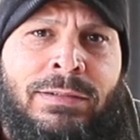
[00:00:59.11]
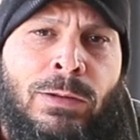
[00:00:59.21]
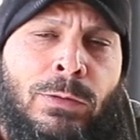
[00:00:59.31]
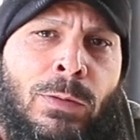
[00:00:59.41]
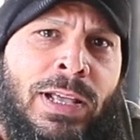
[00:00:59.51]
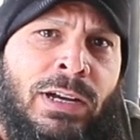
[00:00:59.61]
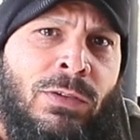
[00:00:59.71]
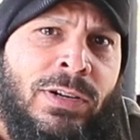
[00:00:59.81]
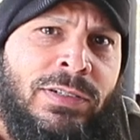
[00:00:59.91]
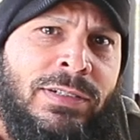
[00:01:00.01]
don't get it
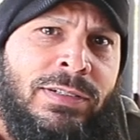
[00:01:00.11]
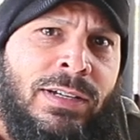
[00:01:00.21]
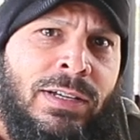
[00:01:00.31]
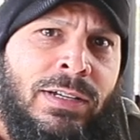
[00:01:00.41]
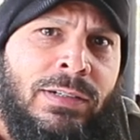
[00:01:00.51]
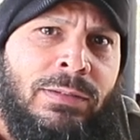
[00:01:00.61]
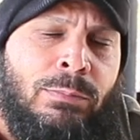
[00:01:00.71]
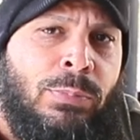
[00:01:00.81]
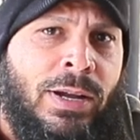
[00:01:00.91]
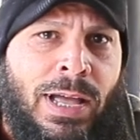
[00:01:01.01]
wrong, this isn't a
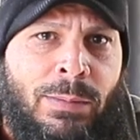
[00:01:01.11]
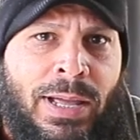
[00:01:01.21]
bug out